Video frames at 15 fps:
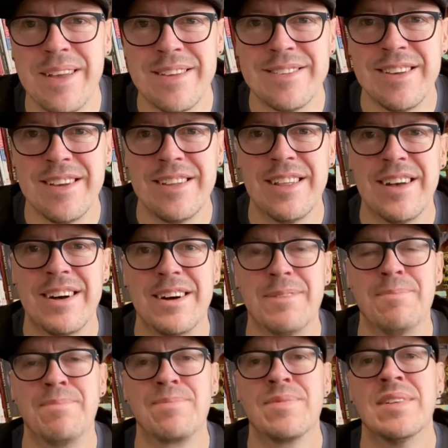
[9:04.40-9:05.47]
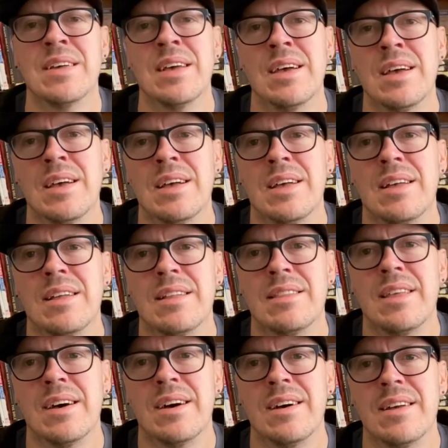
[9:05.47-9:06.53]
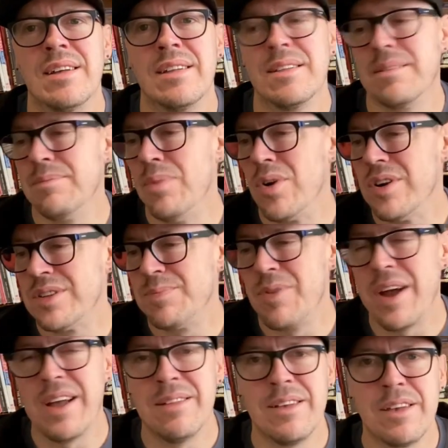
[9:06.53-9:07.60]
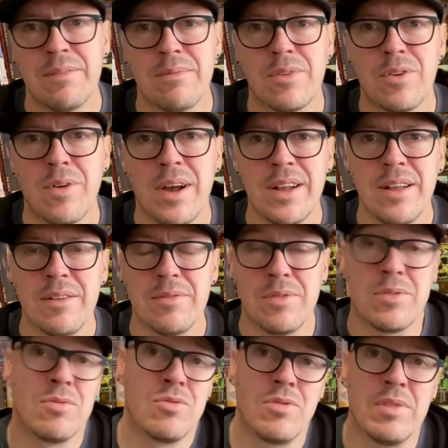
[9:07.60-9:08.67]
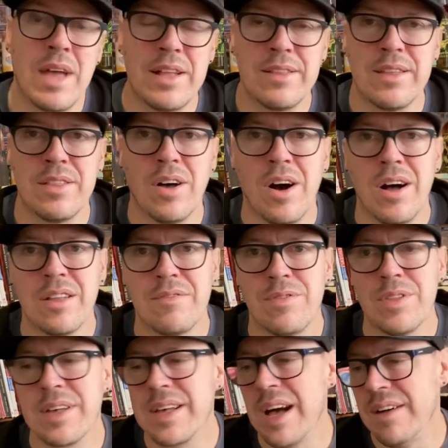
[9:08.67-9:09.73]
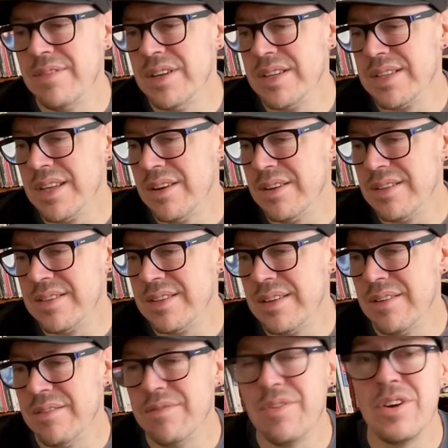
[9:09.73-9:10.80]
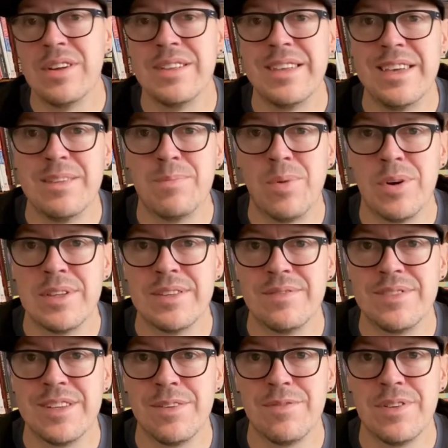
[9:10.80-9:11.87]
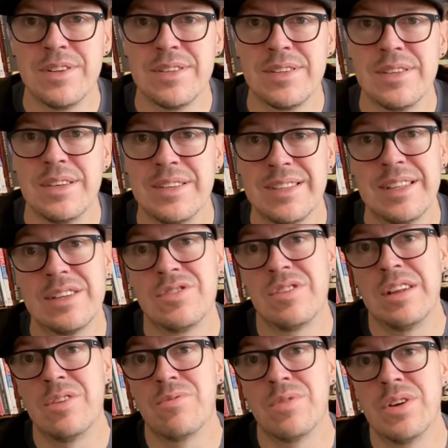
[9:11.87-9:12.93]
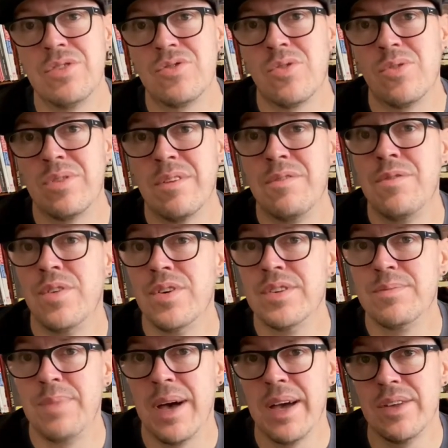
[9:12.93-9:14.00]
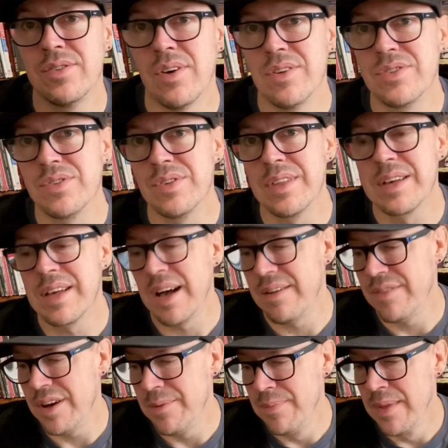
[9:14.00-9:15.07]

scene, the Maurice Bramley did the art for the cover, so it's a very neat point of difference. He's literally redrawn the first page onto the cover,